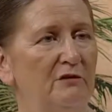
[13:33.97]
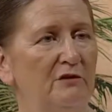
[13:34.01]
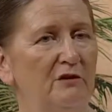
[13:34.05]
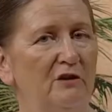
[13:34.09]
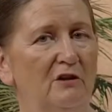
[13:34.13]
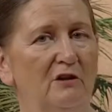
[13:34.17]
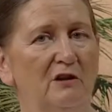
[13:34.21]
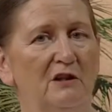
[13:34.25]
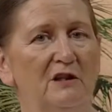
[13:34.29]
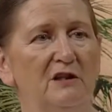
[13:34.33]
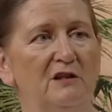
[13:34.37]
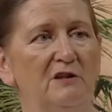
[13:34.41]

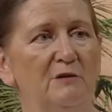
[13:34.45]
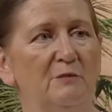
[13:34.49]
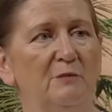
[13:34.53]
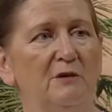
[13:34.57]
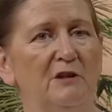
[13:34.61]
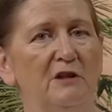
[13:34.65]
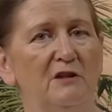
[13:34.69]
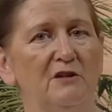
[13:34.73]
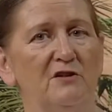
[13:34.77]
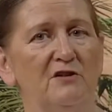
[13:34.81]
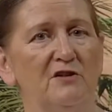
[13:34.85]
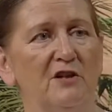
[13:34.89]
knowledge
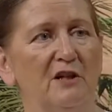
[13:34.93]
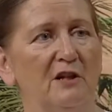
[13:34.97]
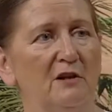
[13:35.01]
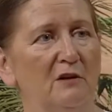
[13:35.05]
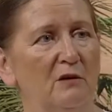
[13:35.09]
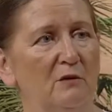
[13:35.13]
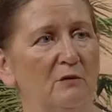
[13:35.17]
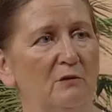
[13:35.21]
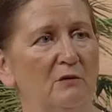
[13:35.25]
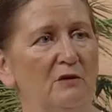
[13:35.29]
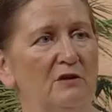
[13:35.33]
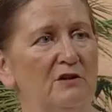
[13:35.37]
because they
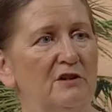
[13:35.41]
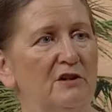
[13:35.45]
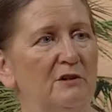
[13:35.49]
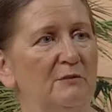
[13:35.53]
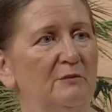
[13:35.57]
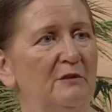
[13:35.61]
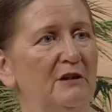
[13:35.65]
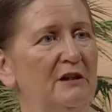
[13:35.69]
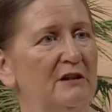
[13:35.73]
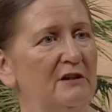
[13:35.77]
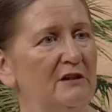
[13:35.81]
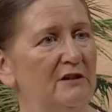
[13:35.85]
don't want to
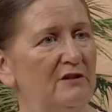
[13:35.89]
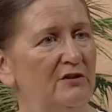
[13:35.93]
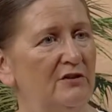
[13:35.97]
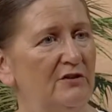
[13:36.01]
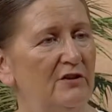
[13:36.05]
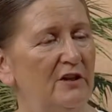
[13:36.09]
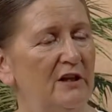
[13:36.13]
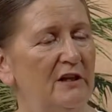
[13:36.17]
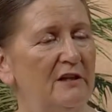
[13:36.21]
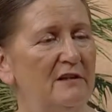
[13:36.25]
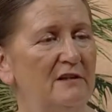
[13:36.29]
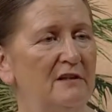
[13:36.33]
be
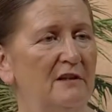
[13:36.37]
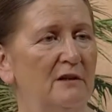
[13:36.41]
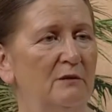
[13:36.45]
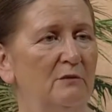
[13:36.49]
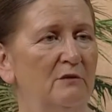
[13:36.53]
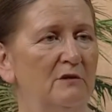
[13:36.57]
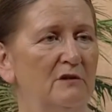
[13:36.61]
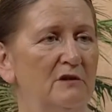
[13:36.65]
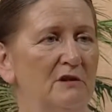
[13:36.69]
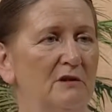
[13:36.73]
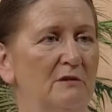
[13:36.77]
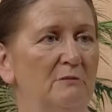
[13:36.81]
distressed. They
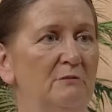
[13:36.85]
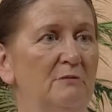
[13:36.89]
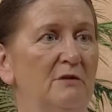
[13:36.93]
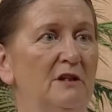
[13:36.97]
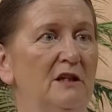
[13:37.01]
want some